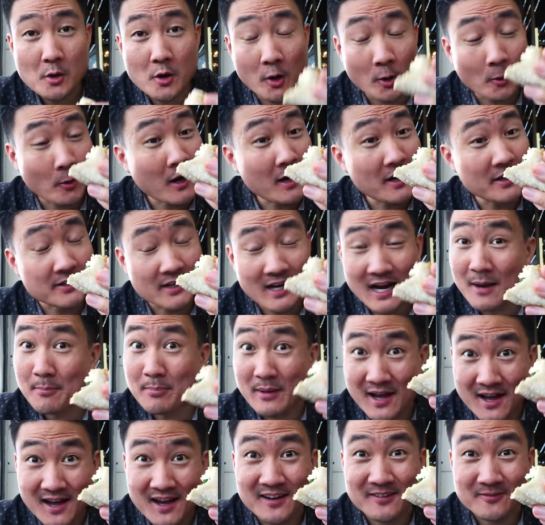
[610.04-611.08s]
All right,
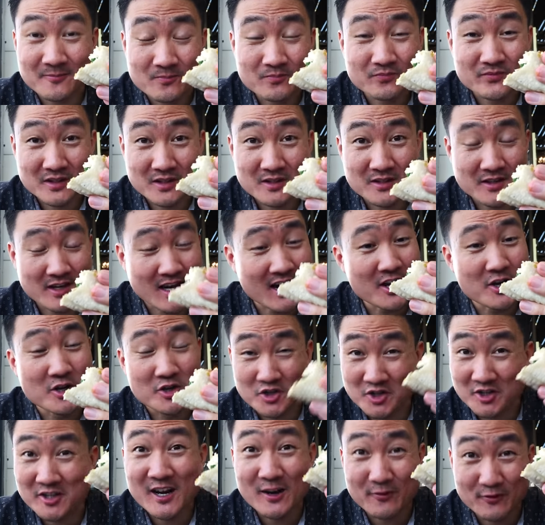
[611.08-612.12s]
not bad. Yeah,
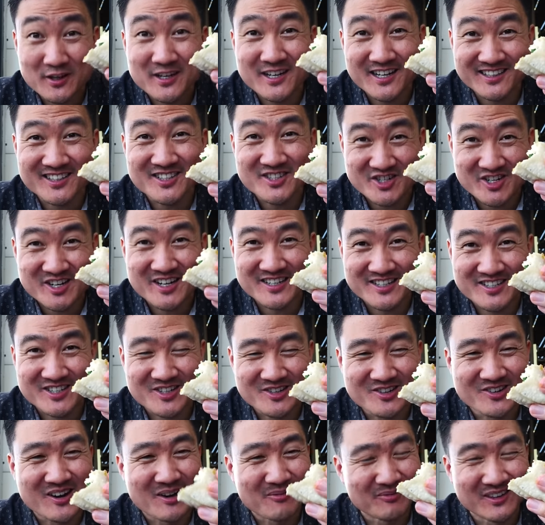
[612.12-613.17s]
you should definitely get the chicken
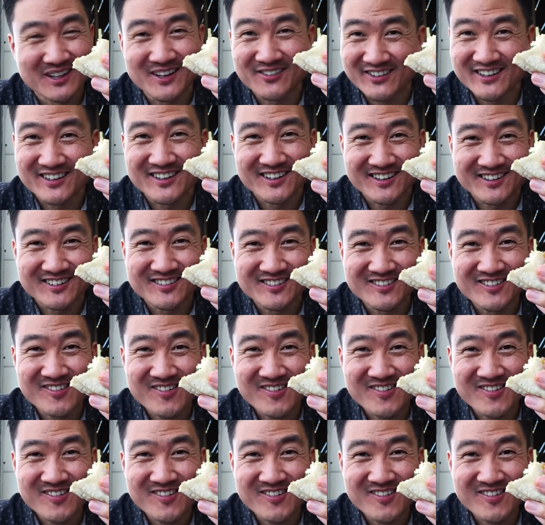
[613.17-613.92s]
too. I'm loving it.